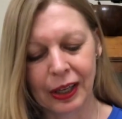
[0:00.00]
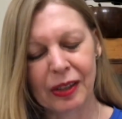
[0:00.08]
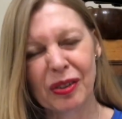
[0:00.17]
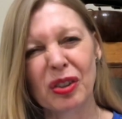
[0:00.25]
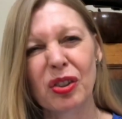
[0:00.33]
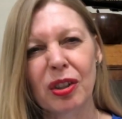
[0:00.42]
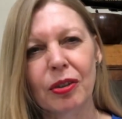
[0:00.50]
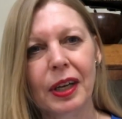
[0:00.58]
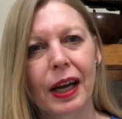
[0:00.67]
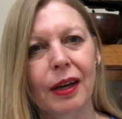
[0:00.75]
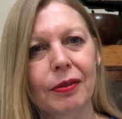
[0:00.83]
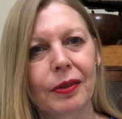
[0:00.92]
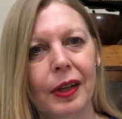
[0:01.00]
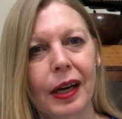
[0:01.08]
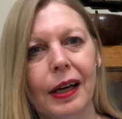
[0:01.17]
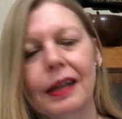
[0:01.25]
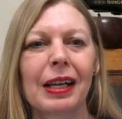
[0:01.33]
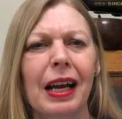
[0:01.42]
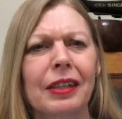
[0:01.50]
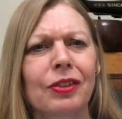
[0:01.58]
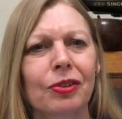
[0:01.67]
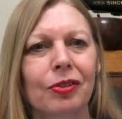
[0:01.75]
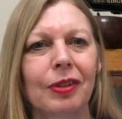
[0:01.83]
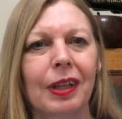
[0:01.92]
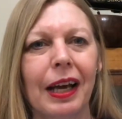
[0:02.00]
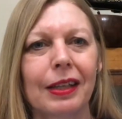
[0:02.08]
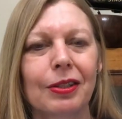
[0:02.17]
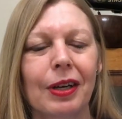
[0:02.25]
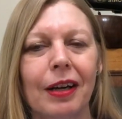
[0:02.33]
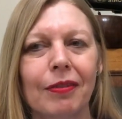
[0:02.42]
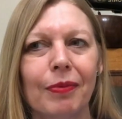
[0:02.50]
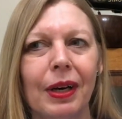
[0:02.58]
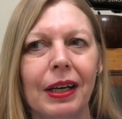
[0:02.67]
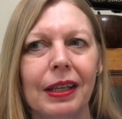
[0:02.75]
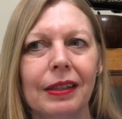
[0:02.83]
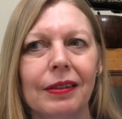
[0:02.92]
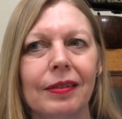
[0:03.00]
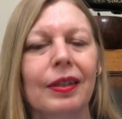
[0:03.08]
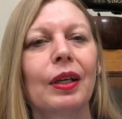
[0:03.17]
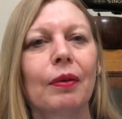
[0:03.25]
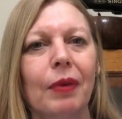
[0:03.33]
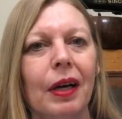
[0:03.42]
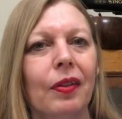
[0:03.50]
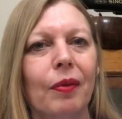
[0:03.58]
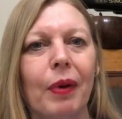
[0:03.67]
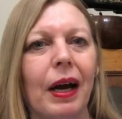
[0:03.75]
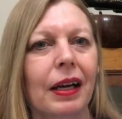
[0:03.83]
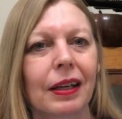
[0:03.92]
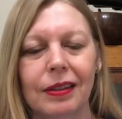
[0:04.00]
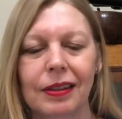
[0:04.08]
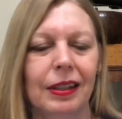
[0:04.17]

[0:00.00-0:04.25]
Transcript: So just look out for that. I just like to have my seam at the back,